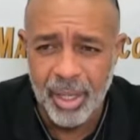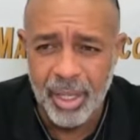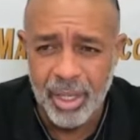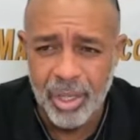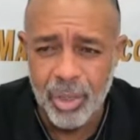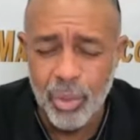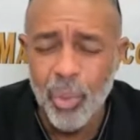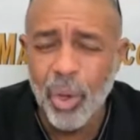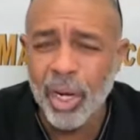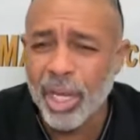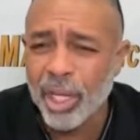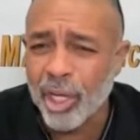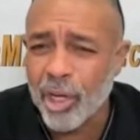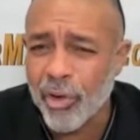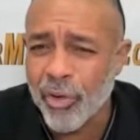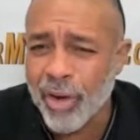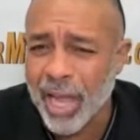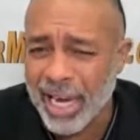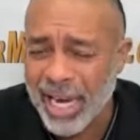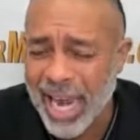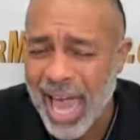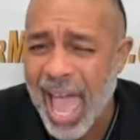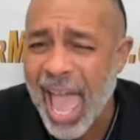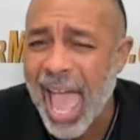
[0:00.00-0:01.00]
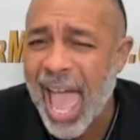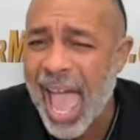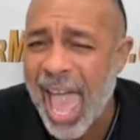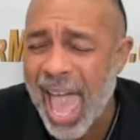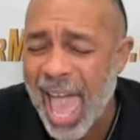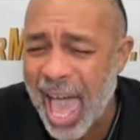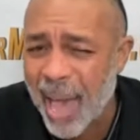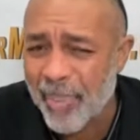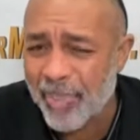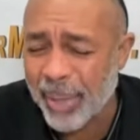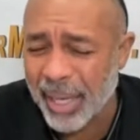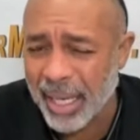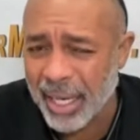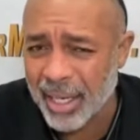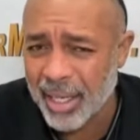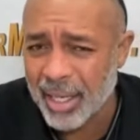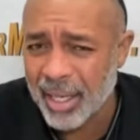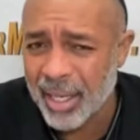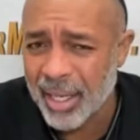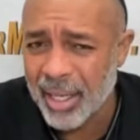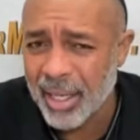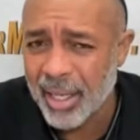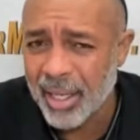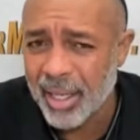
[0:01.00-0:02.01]
You want to create a habit
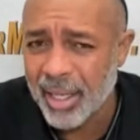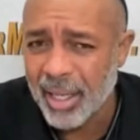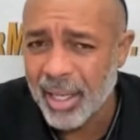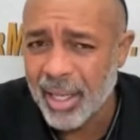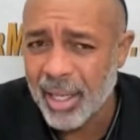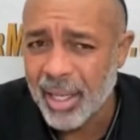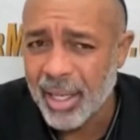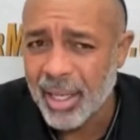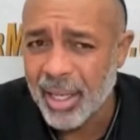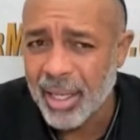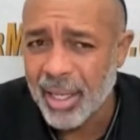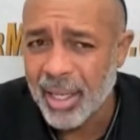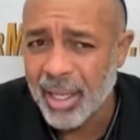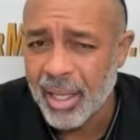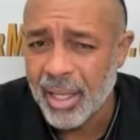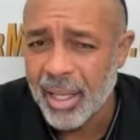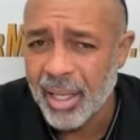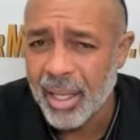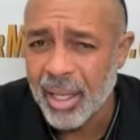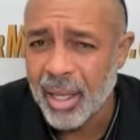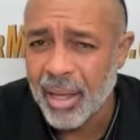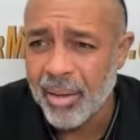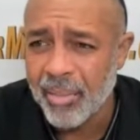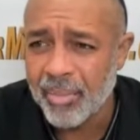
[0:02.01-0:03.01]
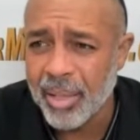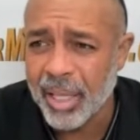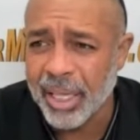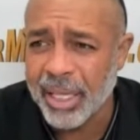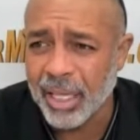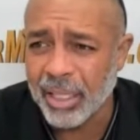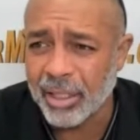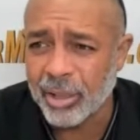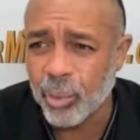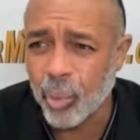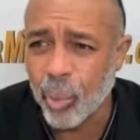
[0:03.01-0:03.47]
because